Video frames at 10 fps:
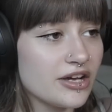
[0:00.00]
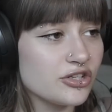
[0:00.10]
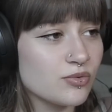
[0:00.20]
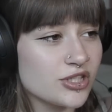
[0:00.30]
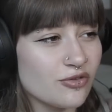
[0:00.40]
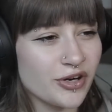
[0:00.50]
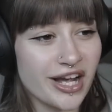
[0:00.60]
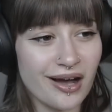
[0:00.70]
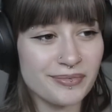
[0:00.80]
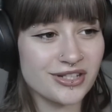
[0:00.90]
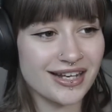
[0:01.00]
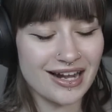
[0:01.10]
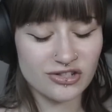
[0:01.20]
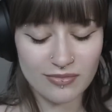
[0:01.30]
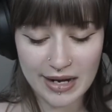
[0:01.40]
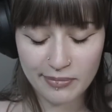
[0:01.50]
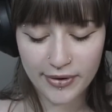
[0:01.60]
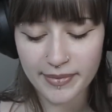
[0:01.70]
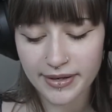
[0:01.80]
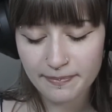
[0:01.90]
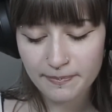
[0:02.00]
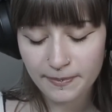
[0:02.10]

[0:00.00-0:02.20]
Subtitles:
I just wanted to ring up to cancel my appointment.